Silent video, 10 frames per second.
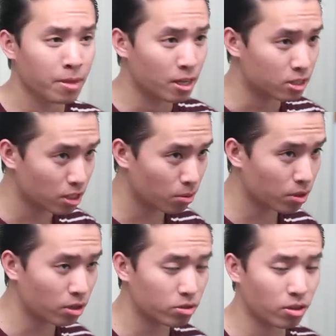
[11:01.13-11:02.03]
And so
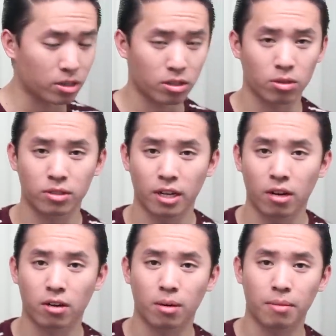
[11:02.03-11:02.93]
we'll go throughout the whole day.
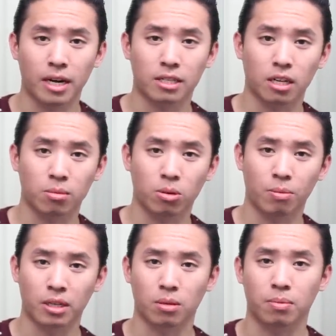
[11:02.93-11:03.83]
I'll come back, talk more
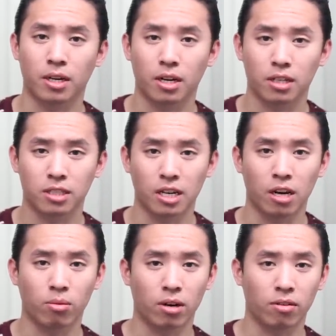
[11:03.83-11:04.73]
about the product, see
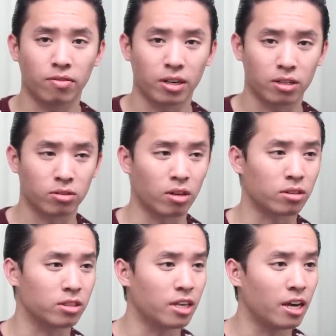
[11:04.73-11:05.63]
how well it fared
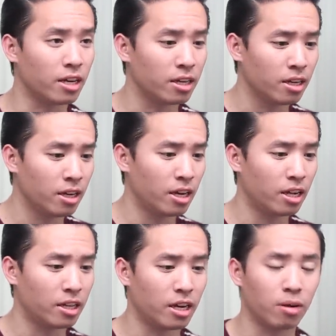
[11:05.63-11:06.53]
throughout the day,
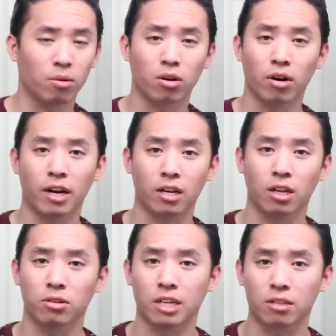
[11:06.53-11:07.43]
and then we'll go ahead
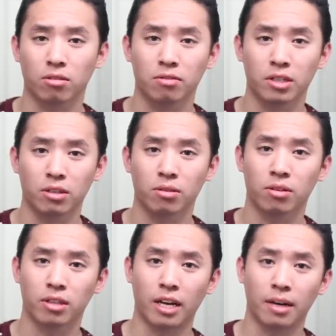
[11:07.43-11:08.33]
close out the review
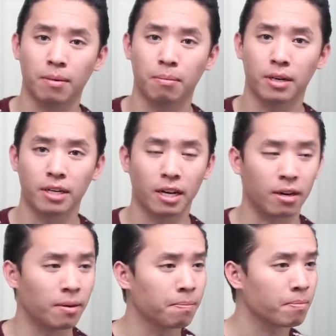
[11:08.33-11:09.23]
then. But
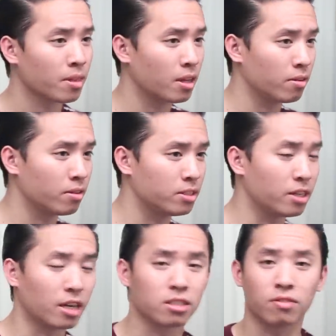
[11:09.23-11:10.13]
yeah, see
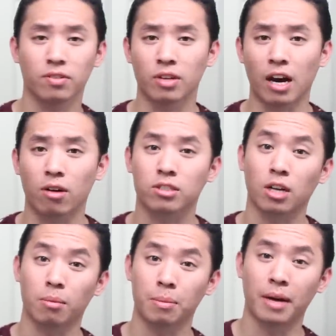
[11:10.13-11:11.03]
you guys in a few hours
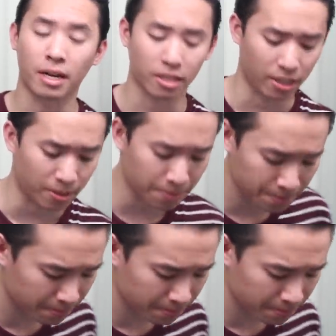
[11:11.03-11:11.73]
and I'll be back later.